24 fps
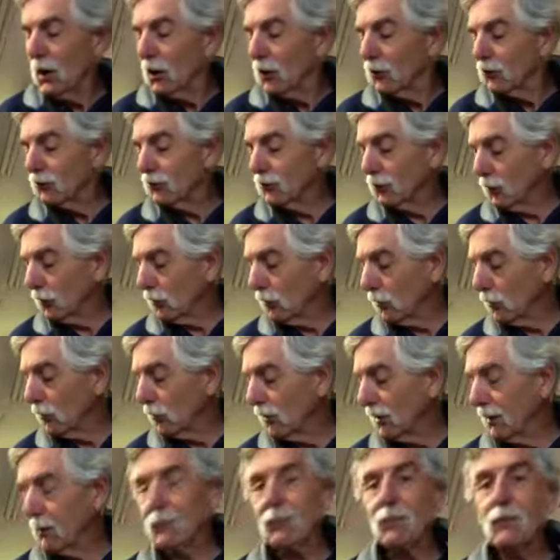
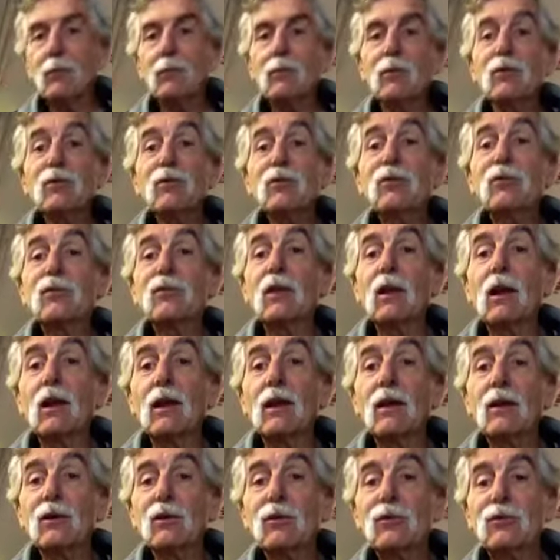So this is the
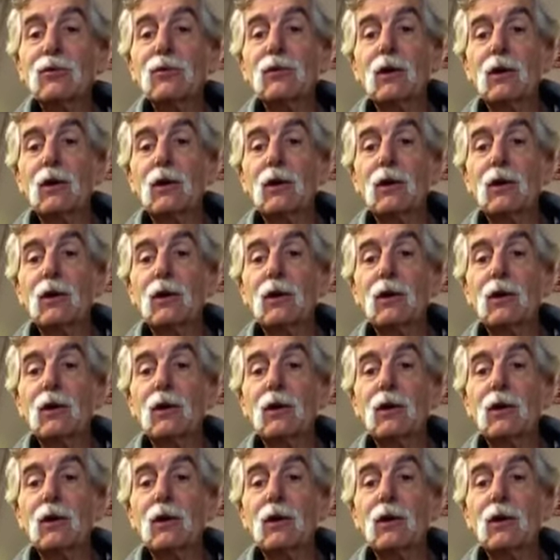latest